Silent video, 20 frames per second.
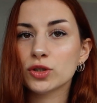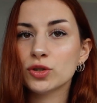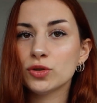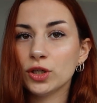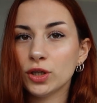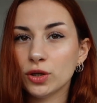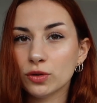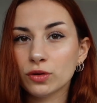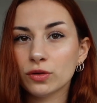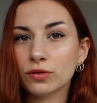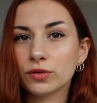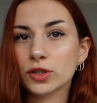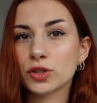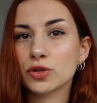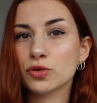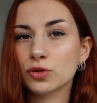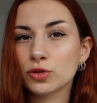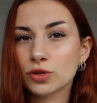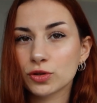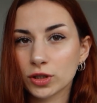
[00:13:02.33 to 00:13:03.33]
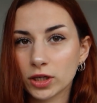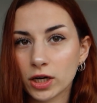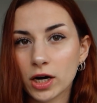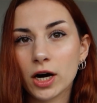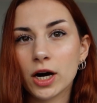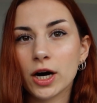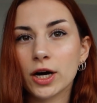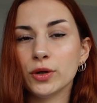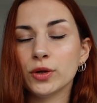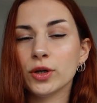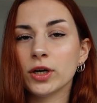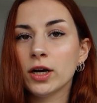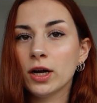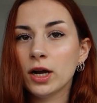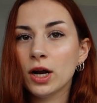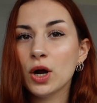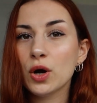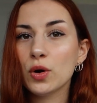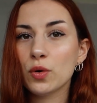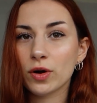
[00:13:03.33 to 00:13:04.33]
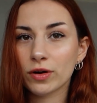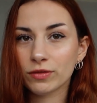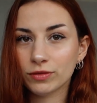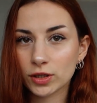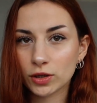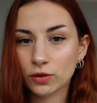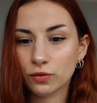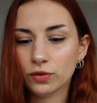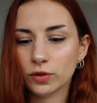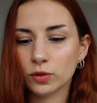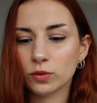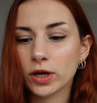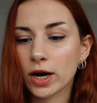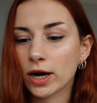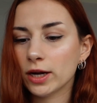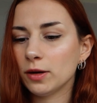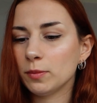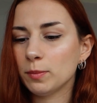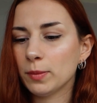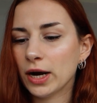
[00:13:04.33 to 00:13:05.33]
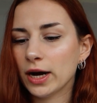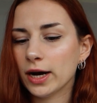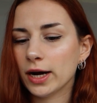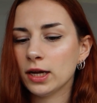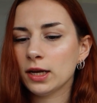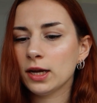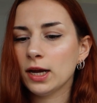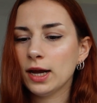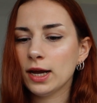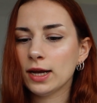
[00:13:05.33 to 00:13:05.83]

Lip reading: to the universe or to God or whoever you feel guided by,